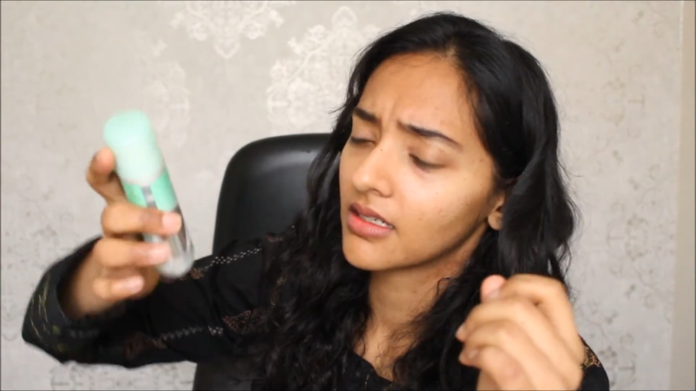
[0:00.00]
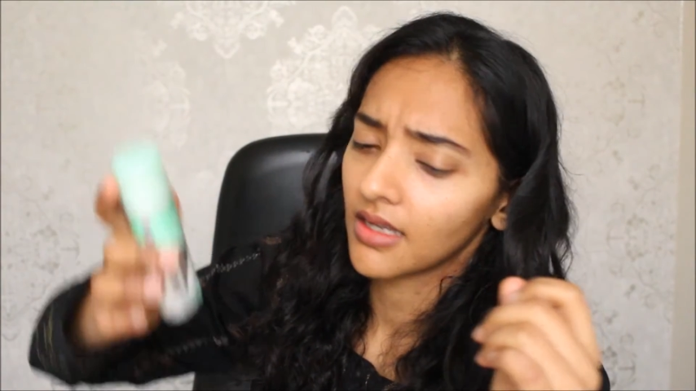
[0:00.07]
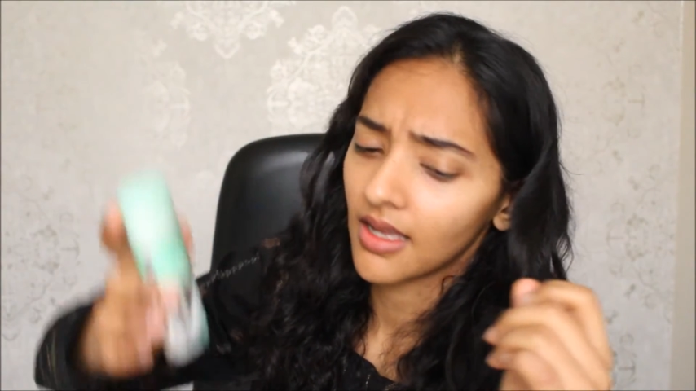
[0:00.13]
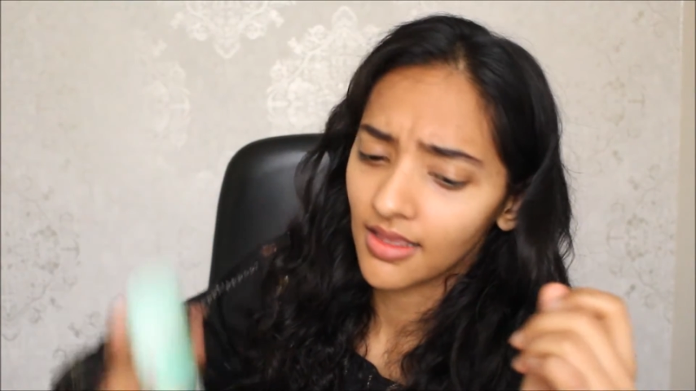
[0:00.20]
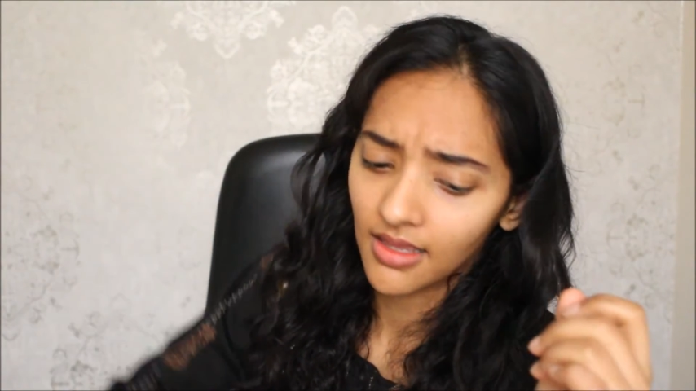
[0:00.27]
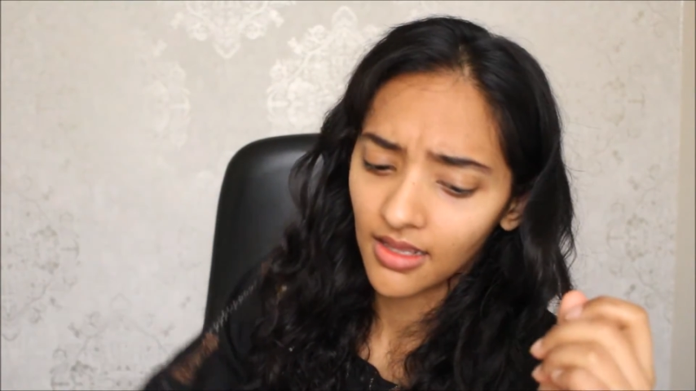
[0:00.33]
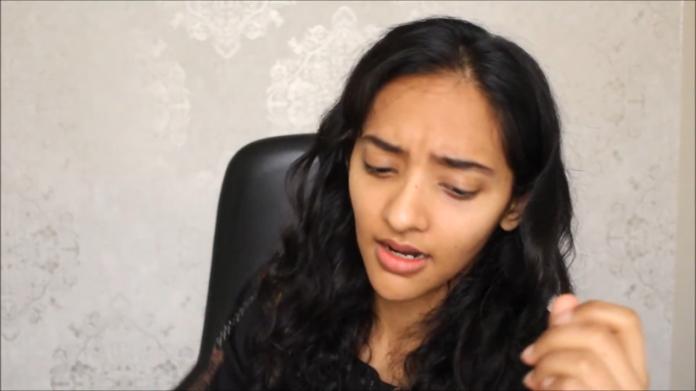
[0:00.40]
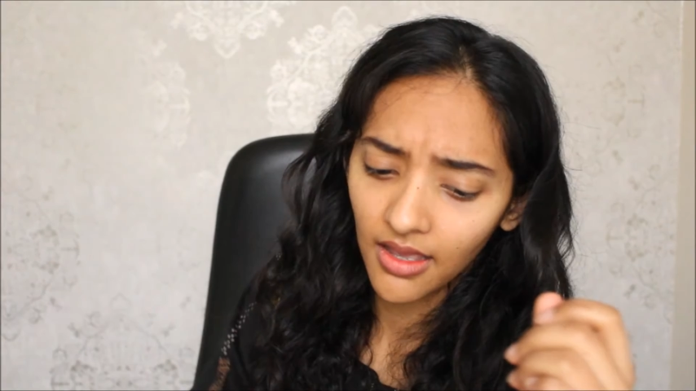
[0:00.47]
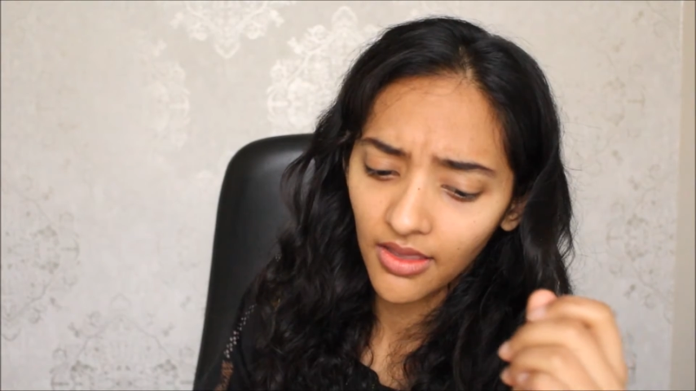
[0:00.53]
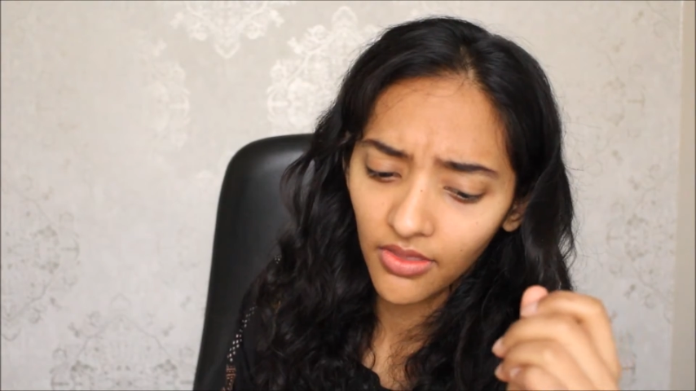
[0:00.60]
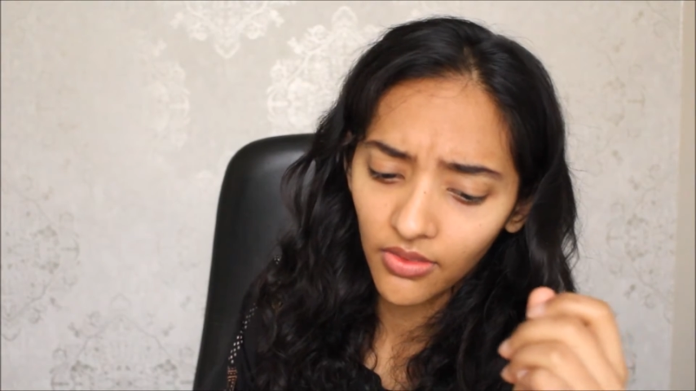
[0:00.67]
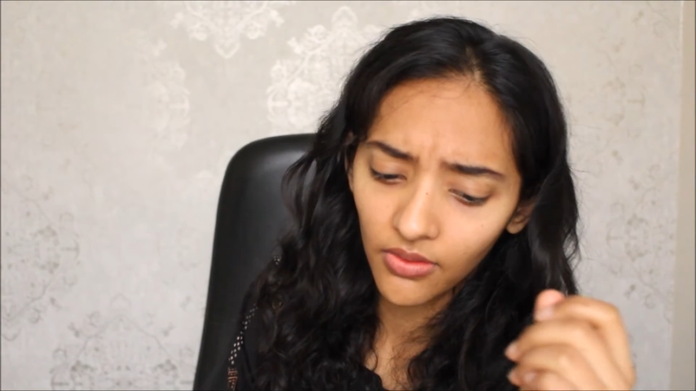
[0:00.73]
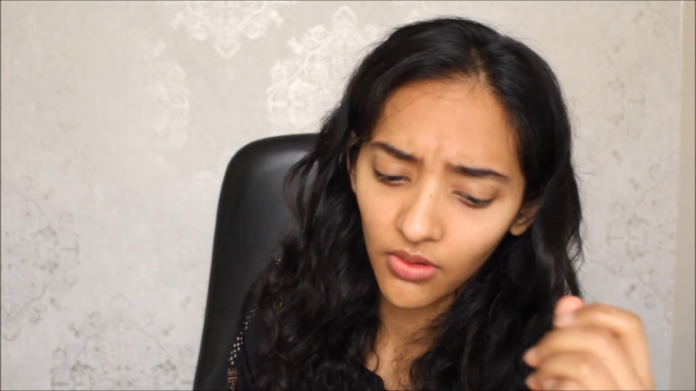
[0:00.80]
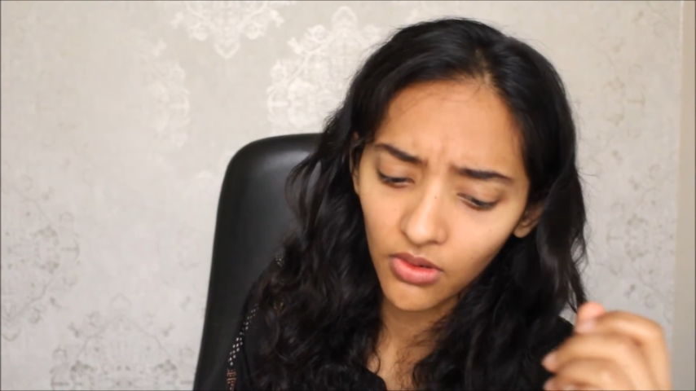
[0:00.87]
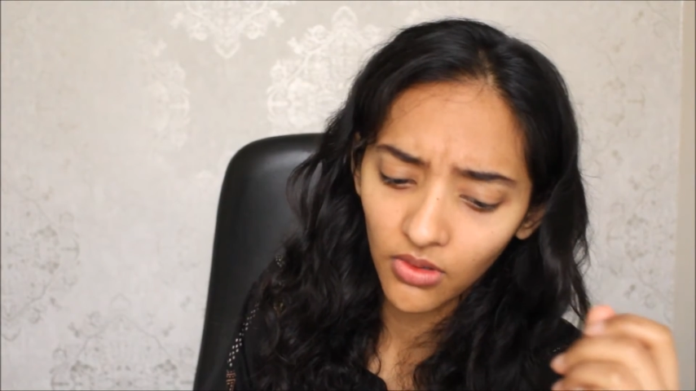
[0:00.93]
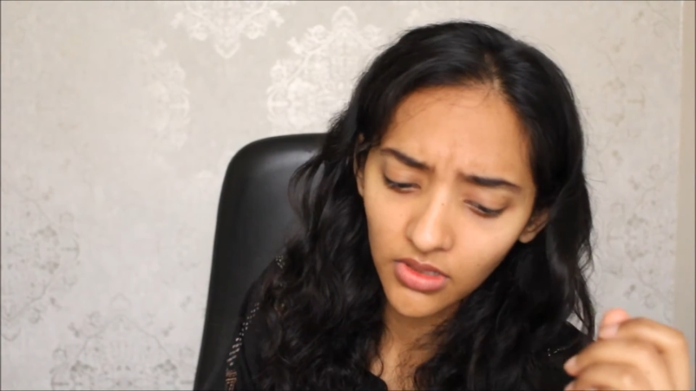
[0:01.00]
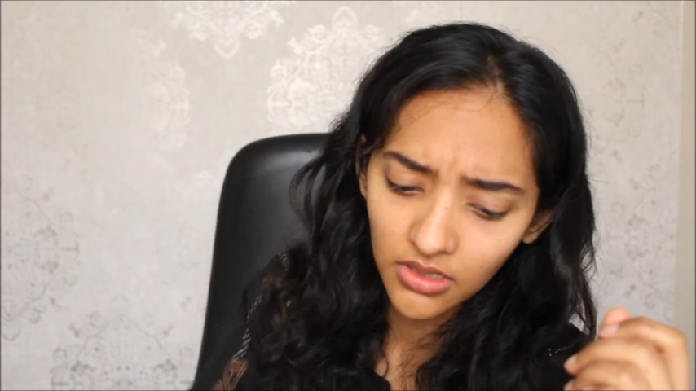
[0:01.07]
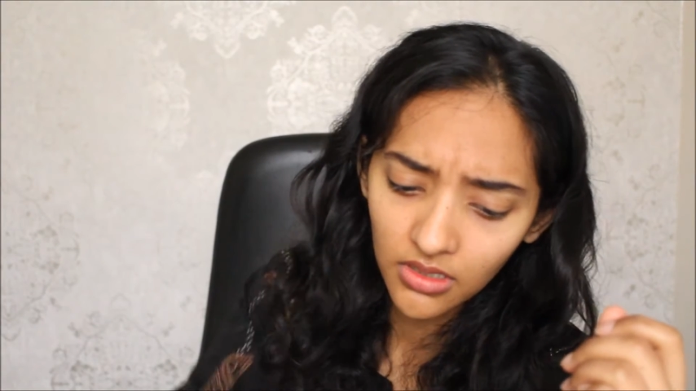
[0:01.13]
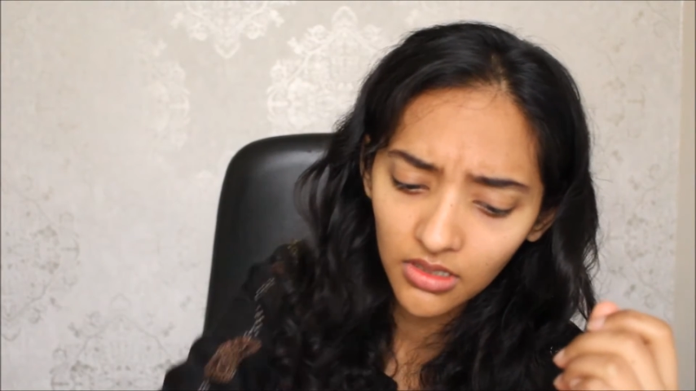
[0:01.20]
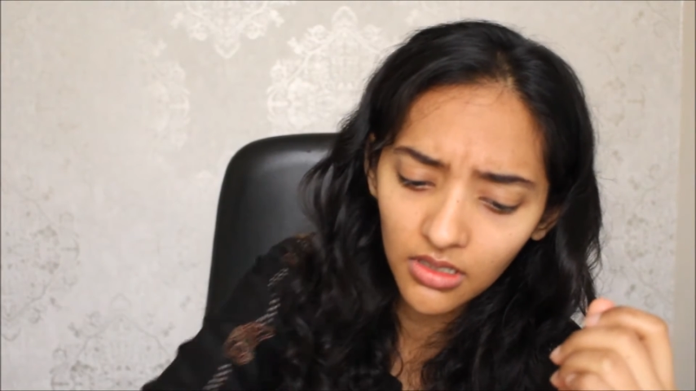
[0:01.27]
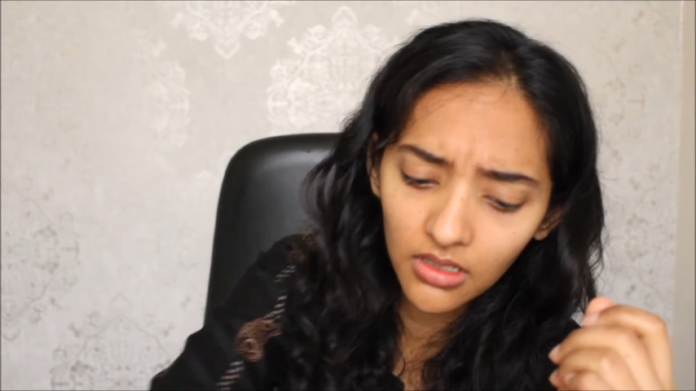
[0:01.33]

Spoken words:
And then I thought,